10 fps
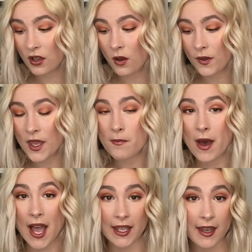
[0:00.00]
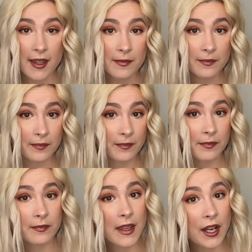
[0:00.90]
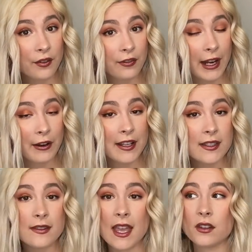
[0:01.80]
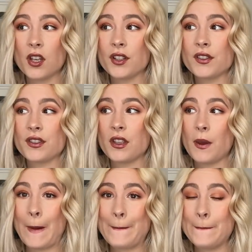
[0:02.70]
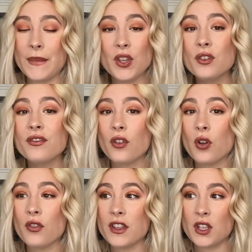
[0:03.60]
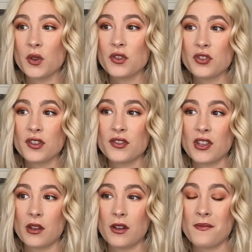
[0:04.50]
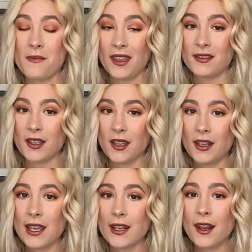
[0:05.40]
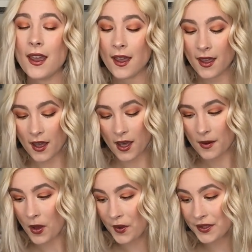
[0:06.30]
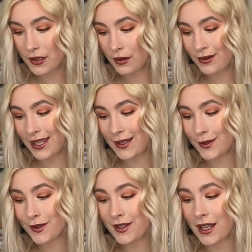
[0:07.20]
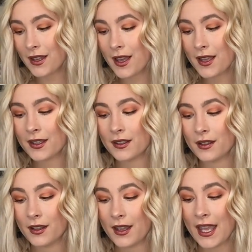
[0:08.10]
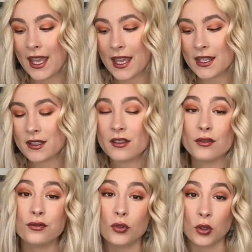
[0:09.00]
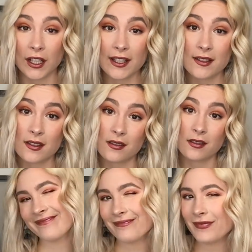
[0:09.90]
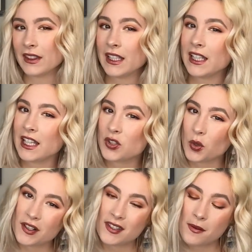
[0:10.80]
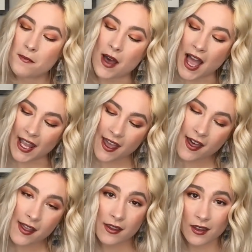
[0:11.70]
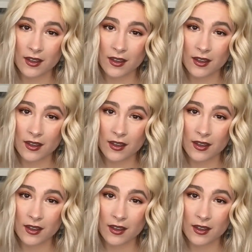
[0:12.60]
called the Maya hair fragrance that looks beautiful. The notes just sound amazing in it. Um, also, the Stella and the Florence. Leaning towards the Maya,